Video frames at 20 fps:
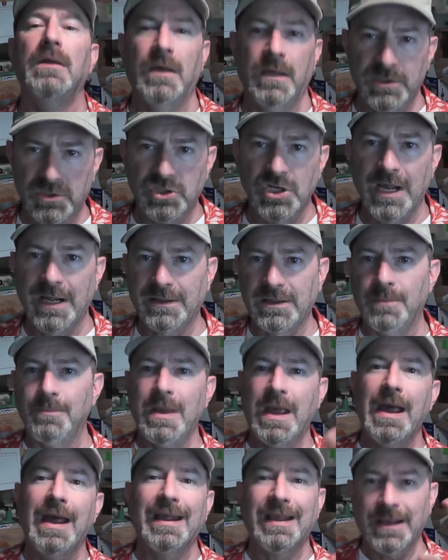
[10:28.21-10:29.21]
Eject the
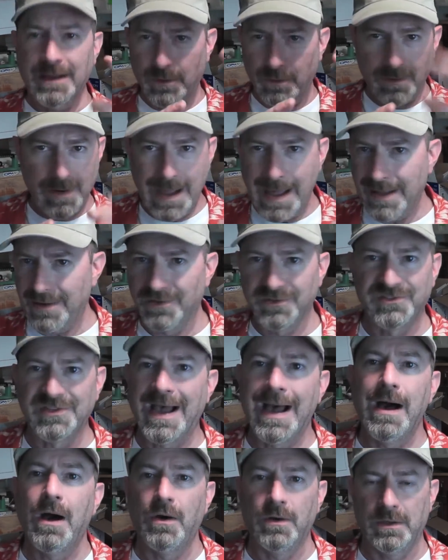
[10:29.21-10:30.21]
mag, it rattles
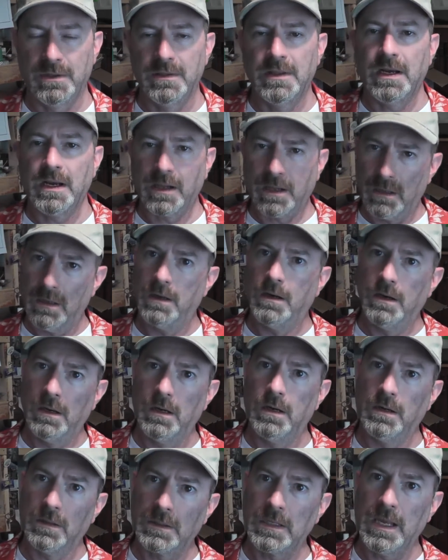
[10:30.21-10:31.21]
out, and then I go, oh,